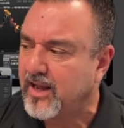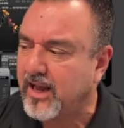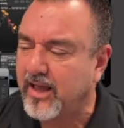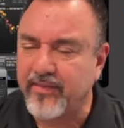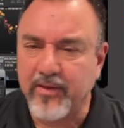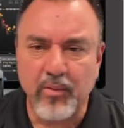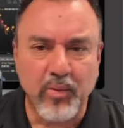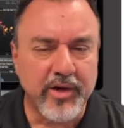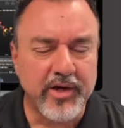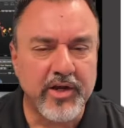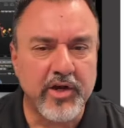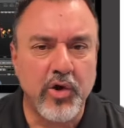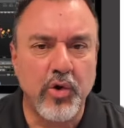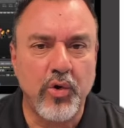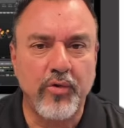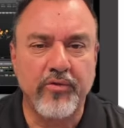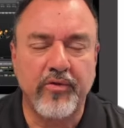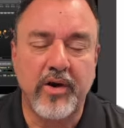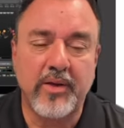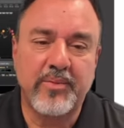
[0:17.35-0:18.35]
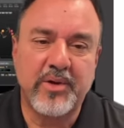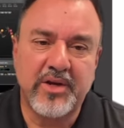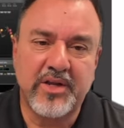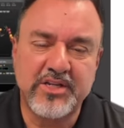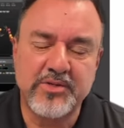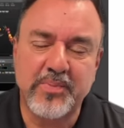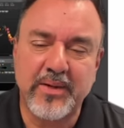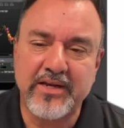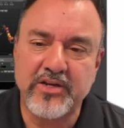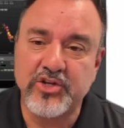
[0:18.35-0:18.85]
And then we're going to go over and I'm going to
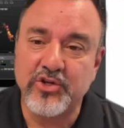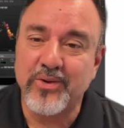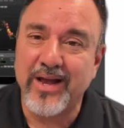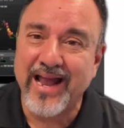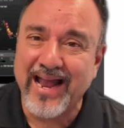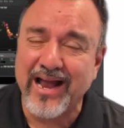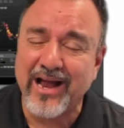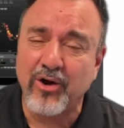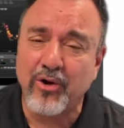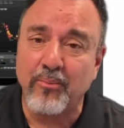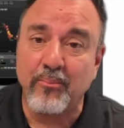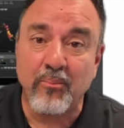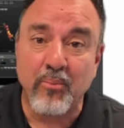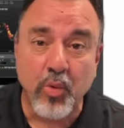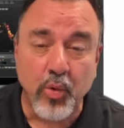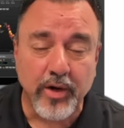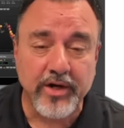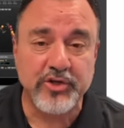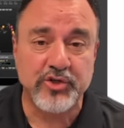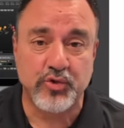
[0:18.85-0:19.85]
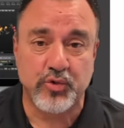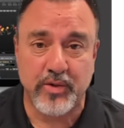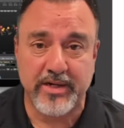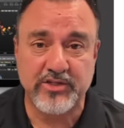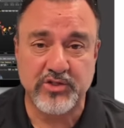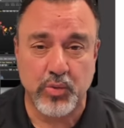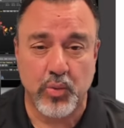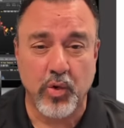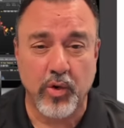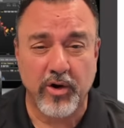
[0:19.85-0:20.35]
explain to you how mortgage
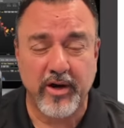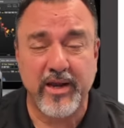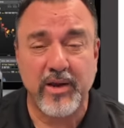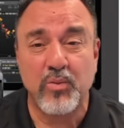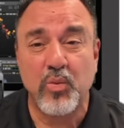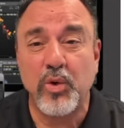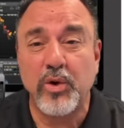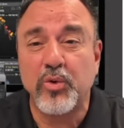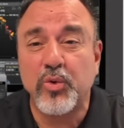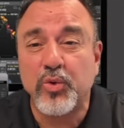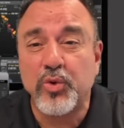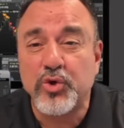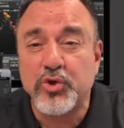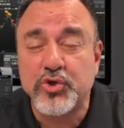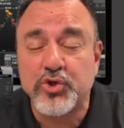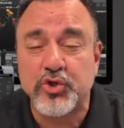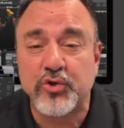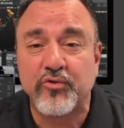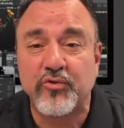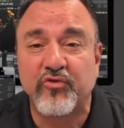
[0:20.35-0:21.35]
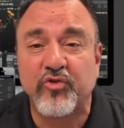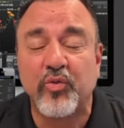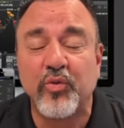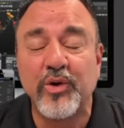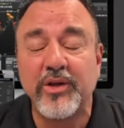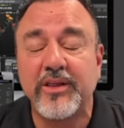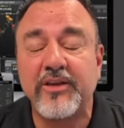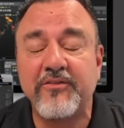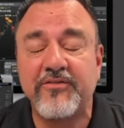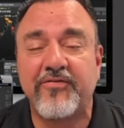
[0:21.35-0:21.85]
rates work and what you should
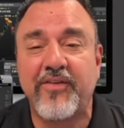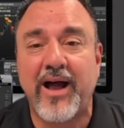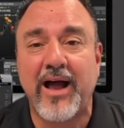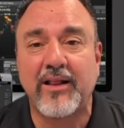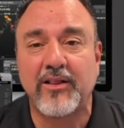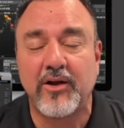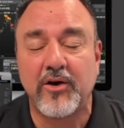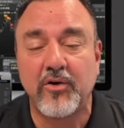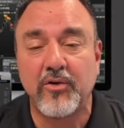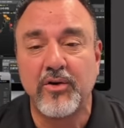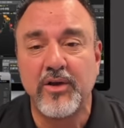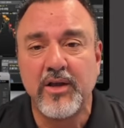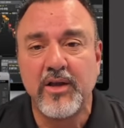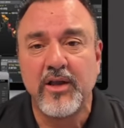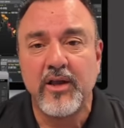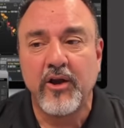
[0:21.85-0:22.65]
really follow